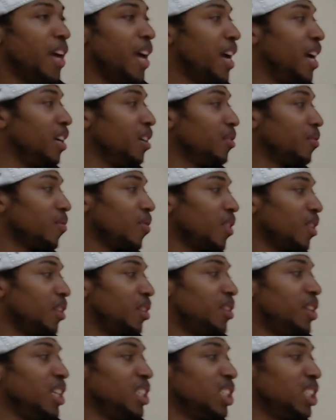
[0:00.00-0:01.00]
here,
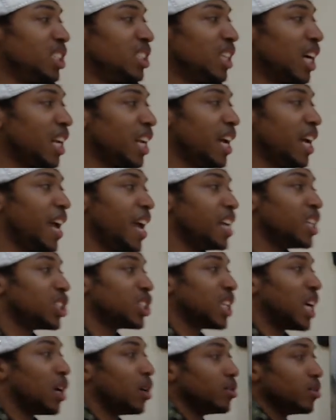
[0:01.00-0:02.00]
this is not a H
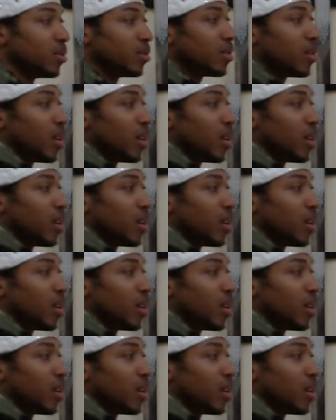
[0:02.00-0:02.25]
sound.